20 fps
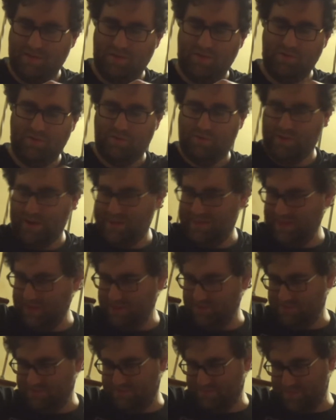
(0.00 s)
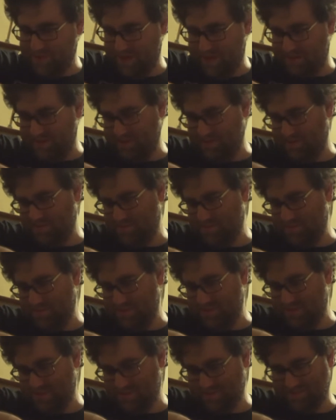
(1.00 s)
Ooh, I think it was brand.
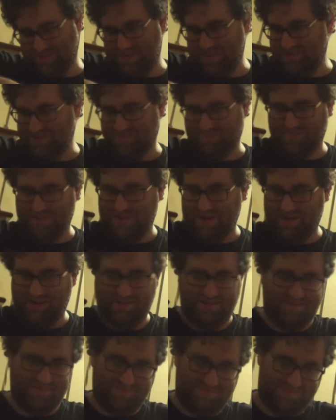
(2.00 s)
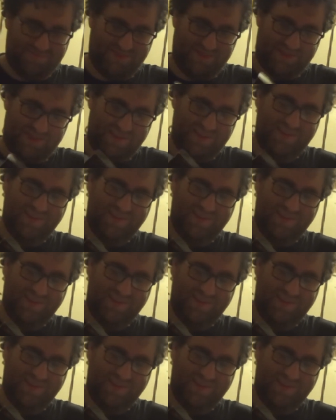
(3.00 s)
I don't think it was brand new, but